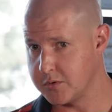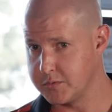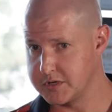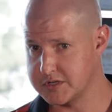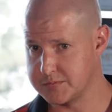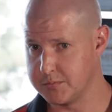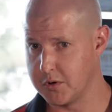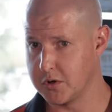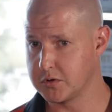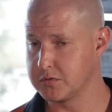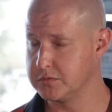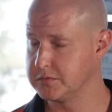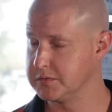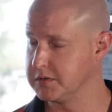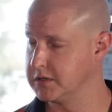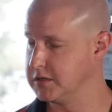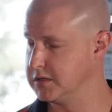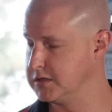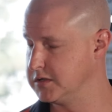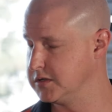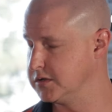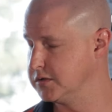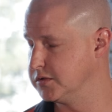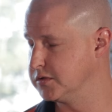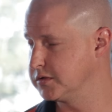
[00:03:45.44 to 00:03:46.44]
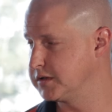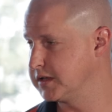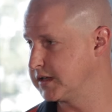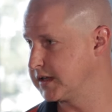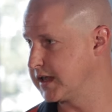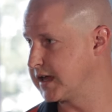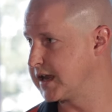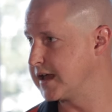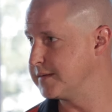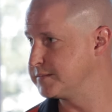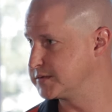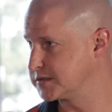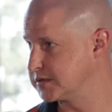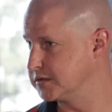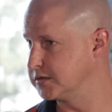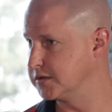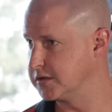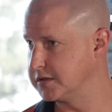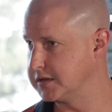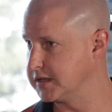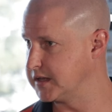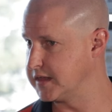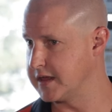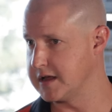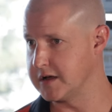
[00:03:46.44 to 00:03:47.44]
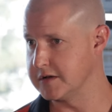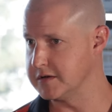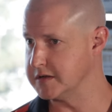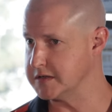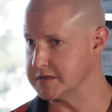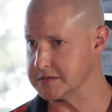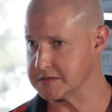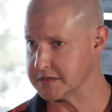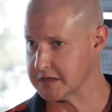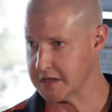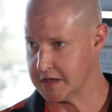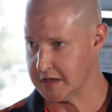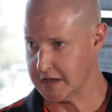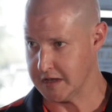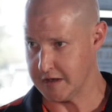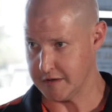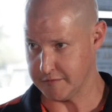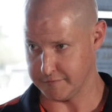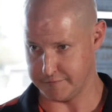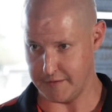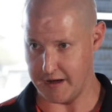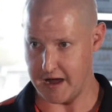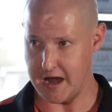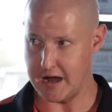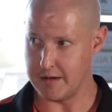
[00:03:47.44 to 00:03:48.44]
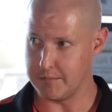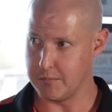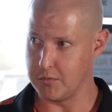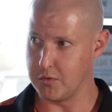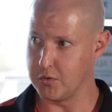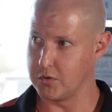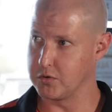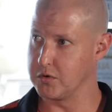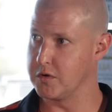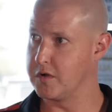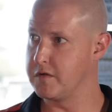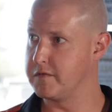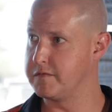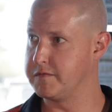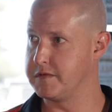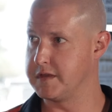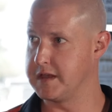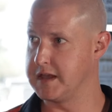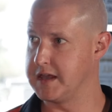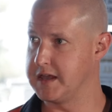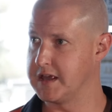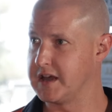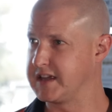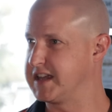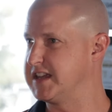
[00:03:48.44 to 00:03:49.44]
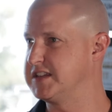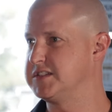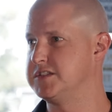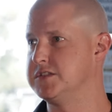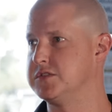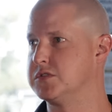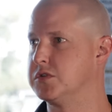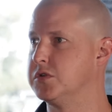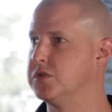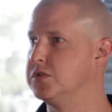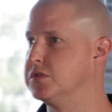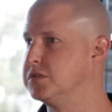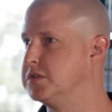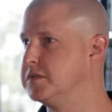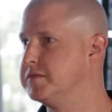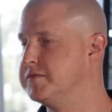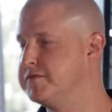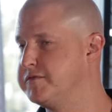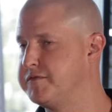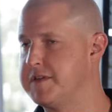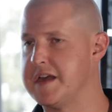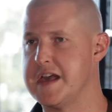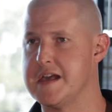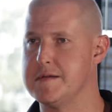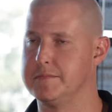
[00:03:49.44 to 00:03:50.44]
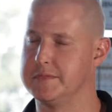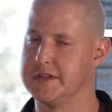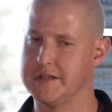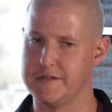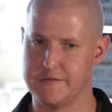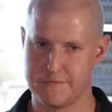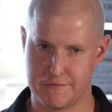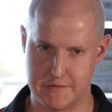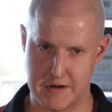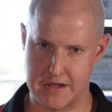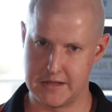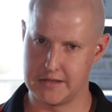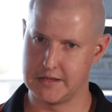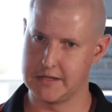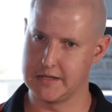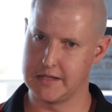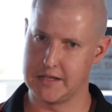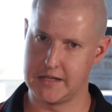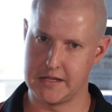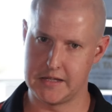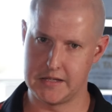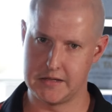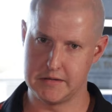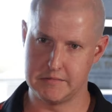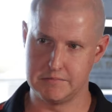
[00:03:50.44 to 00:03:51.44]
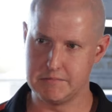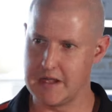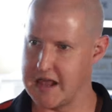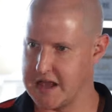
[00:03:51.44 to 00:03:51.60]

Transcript: on which model you're looking at, absolutely. There is far more of the, I guess you call them family-friendly